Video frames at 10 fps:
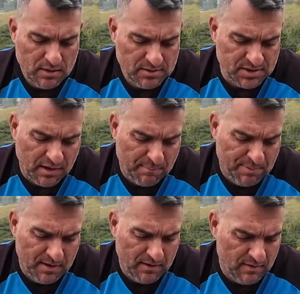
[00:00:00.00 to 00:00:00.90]
It's a grip
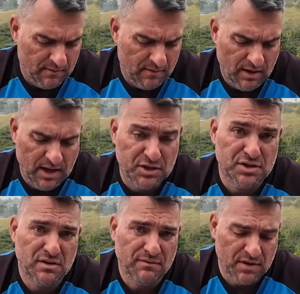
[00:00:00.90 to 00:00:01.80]
and
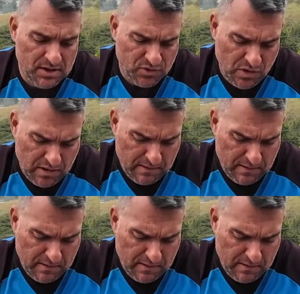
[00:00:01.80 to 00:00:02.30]
edge finesse hook.